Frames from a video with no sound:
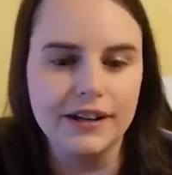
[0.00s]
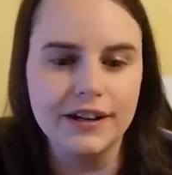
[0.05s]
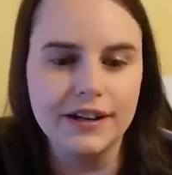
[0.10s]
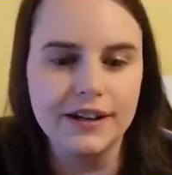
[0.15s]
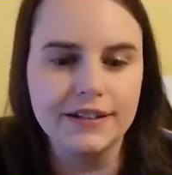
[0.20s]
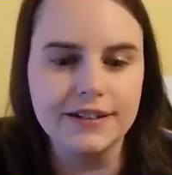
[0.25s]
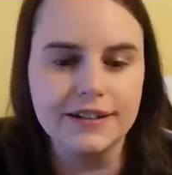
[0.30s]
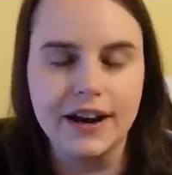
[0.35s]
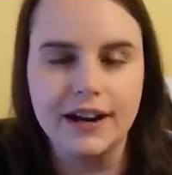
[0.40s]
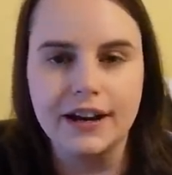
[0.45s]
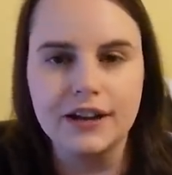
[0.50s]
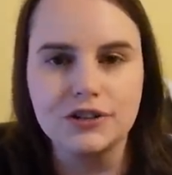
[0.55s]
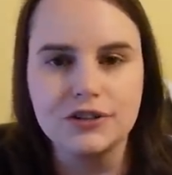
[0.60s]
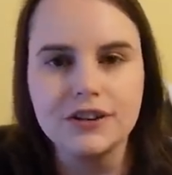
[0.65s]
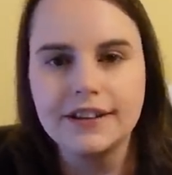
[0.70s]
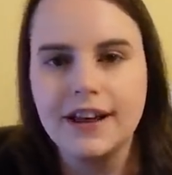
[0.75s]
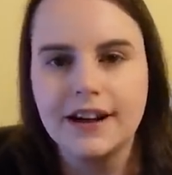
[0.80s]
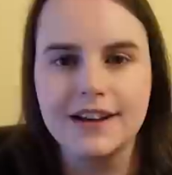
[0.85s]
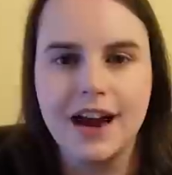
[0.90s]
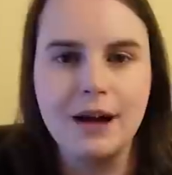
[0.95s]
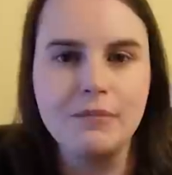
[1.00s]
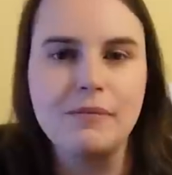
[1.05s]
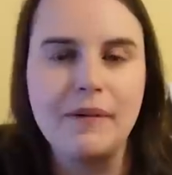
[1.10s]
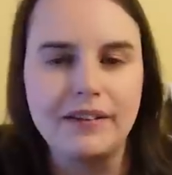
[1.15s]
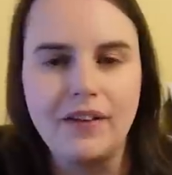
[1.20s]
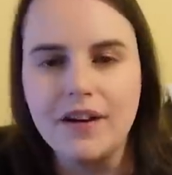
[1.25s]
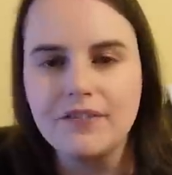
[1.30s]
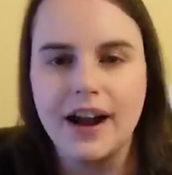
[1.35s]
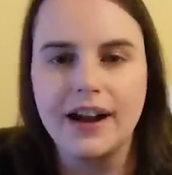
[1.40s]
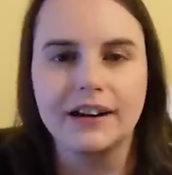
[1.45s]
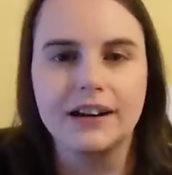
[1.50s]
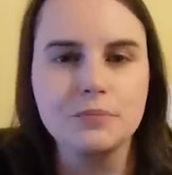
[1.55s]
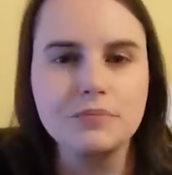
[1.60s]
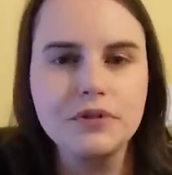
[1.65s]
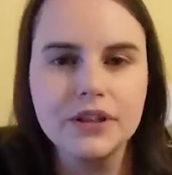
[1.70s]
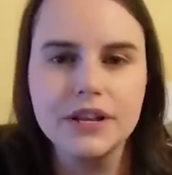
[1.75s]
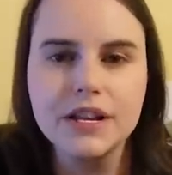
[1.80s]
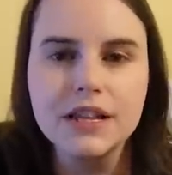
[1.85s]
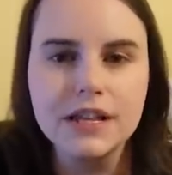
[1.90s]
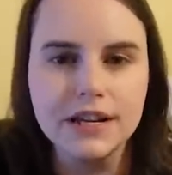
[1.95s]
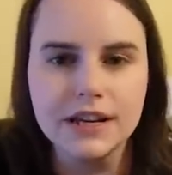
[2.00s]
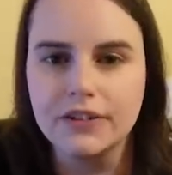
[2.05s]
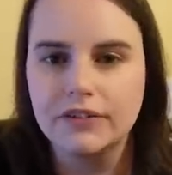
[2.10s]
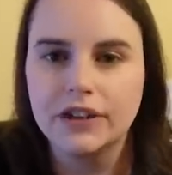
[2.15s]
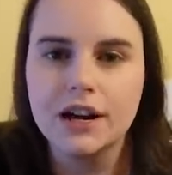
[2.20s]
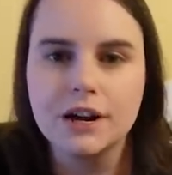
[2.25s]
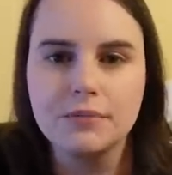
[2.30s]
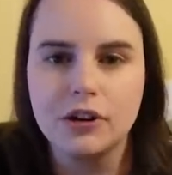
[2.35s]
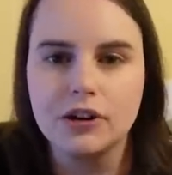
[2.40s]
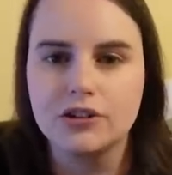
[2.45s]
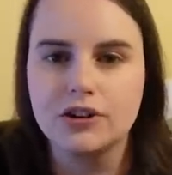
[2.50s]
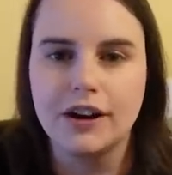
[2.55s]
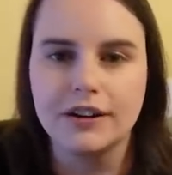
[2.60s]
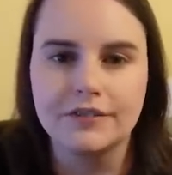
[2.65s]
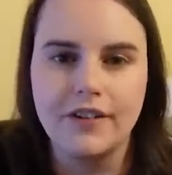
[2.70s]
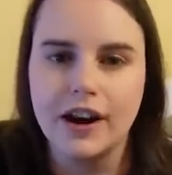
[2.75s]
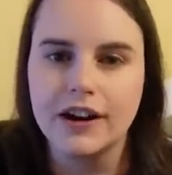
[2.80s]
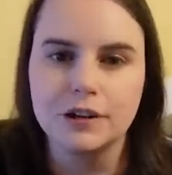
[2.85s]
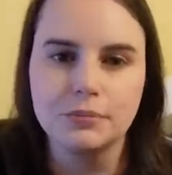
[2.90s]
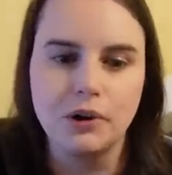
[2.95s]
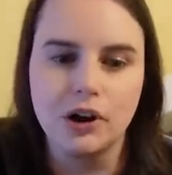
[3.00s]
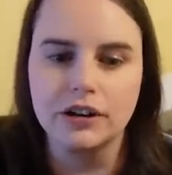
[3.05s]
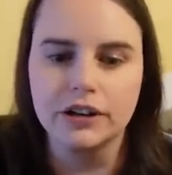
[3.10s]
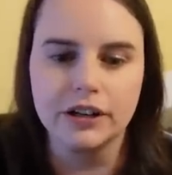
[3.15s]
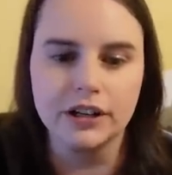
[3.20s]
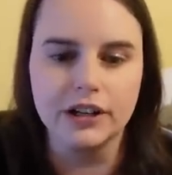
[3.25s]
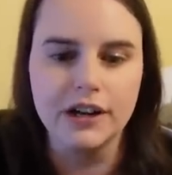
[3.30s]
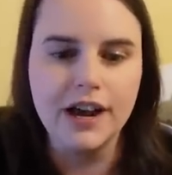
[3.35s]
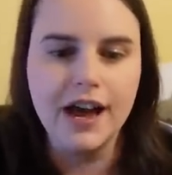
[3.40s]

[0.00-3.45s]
It's like during that time in my life, I had completely given up on trying to find a partner,